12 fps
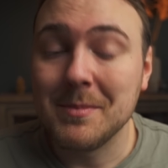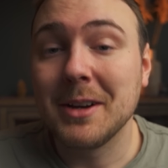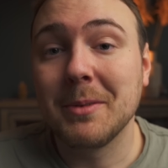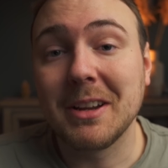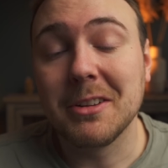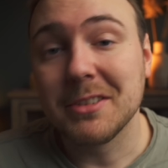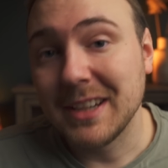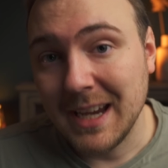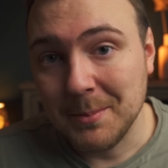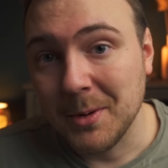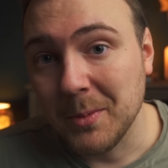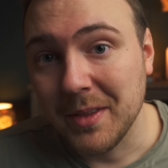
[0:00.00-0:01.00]
my regular
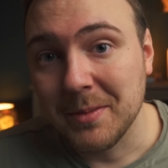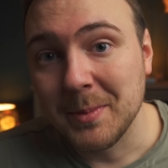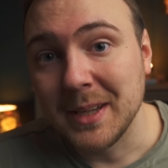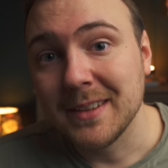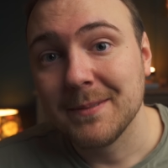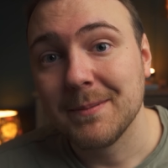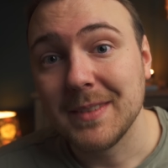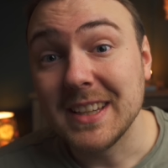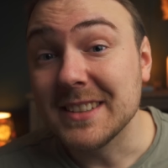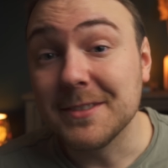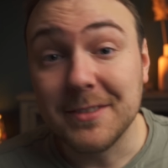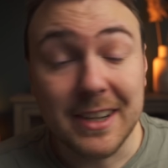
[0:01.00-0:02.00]
camera with me
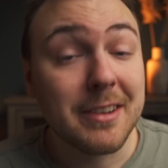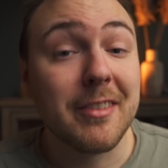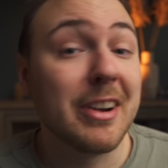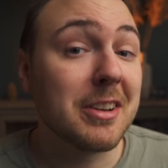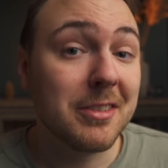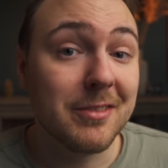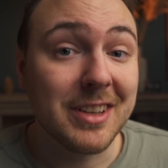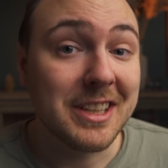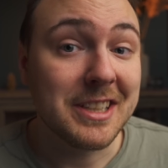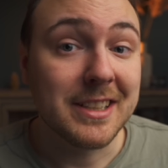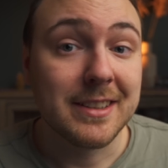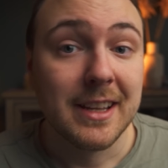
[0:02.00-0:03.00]
is very, very
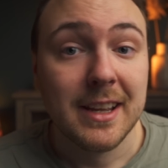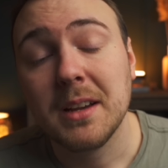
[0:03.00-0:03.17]
convenient.